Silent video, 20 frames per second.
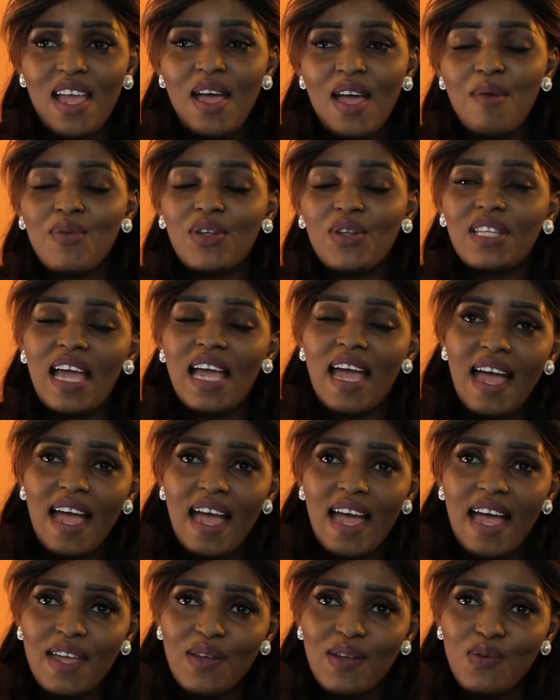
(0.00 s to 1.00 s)
But
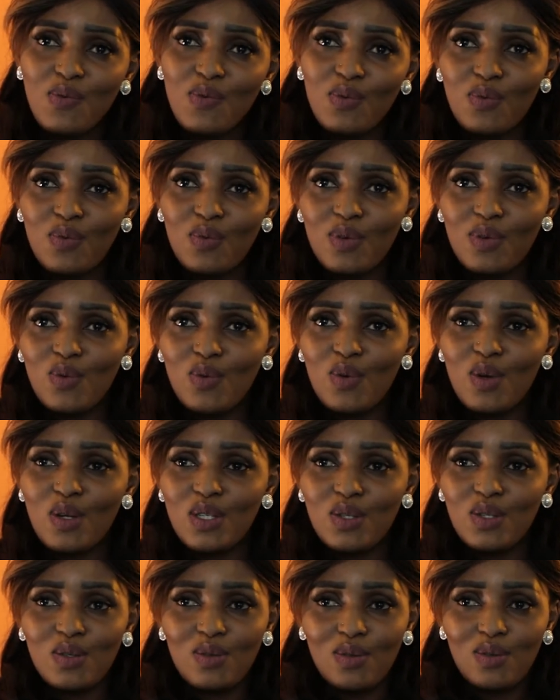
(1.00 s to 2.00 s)
I
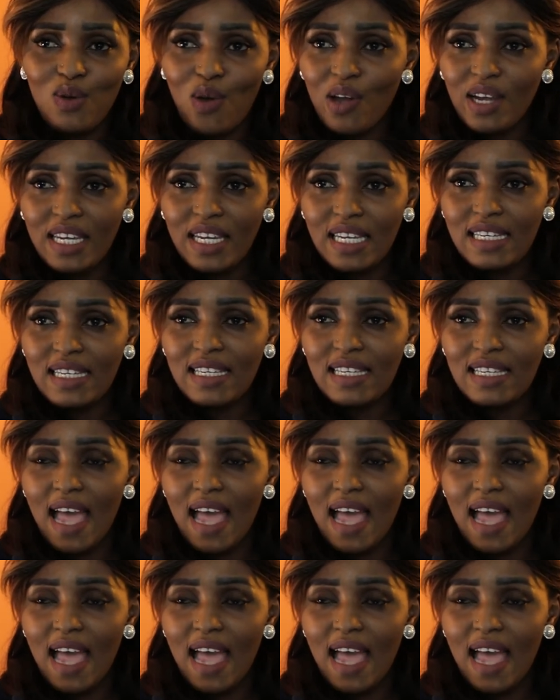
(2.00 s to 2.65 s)
was lucky.